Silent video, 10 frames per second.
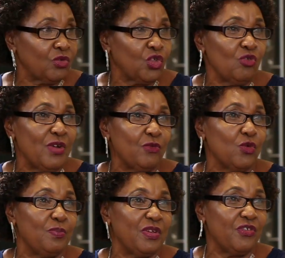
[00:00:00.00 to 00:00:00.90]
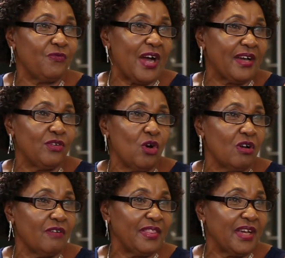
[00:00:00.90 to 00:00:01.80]
Children will be referred
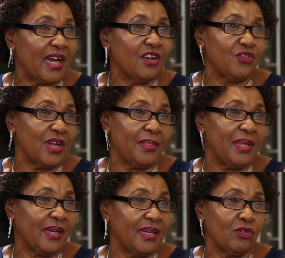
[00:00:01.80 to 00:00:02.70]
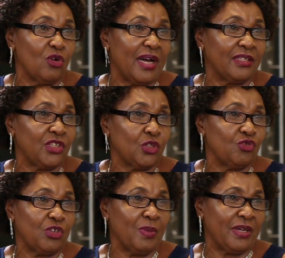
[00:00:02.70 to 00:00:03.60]
all over the country and they can go and seek
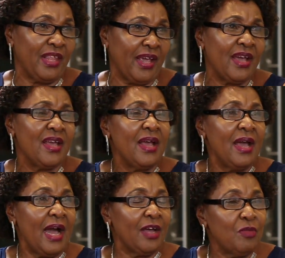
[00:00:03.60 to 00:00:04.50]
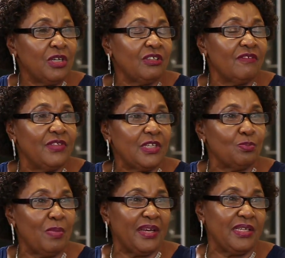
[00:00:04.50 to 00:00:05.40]
treatment there. And most of
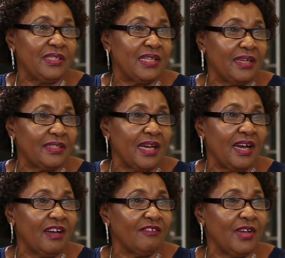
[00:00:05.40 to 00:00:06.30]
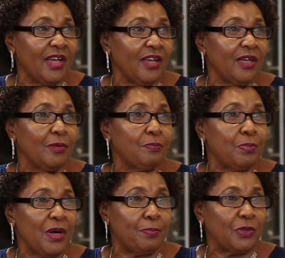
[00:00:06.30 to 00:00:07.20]
this money that have
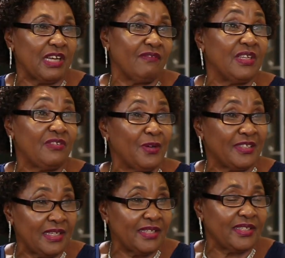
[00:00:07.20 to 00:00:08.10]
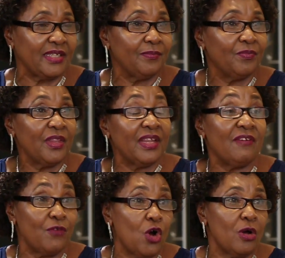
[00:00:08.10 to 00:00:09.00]
put up this facility, they
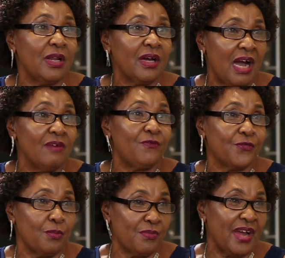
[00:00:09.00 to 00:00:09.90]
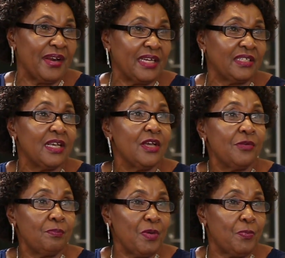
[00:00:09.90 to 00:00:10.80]
have all come from runners,
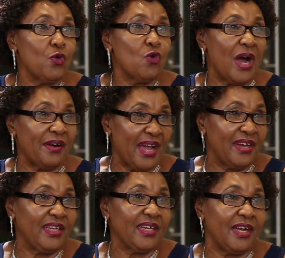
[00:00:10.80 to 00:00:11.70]
people who are running